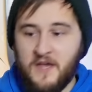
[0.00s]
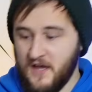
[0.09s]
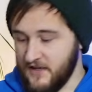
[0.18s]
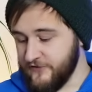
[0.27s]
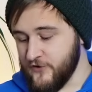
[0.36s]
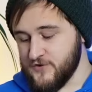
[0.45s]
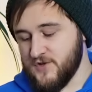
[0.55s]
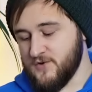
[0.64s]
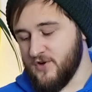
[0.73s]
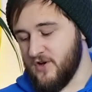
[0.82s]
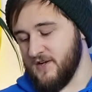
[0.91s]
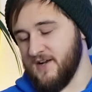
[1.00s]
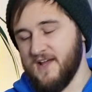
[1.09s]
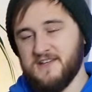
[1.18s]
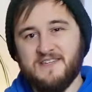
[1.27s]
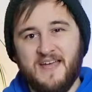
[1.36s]
And you've also got a
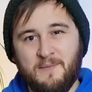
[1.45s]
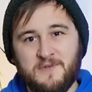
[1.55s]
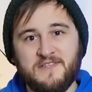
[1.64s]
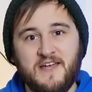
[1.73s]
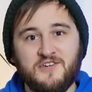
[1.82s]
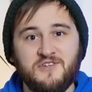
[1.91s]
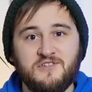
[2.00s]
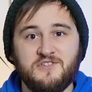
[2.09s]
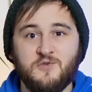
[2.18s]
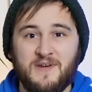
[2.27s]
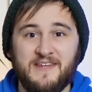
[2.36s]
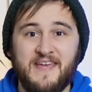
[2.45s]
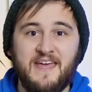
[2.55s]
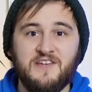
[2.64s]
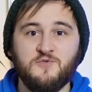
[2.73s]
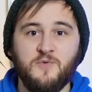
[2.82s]
nice camber section to
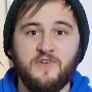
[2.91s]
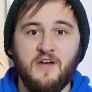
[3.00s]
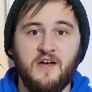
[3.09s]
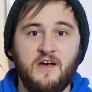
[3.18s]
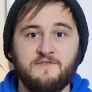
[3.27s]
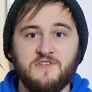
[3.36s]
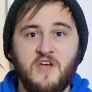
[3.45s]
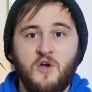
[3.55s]
engage with carves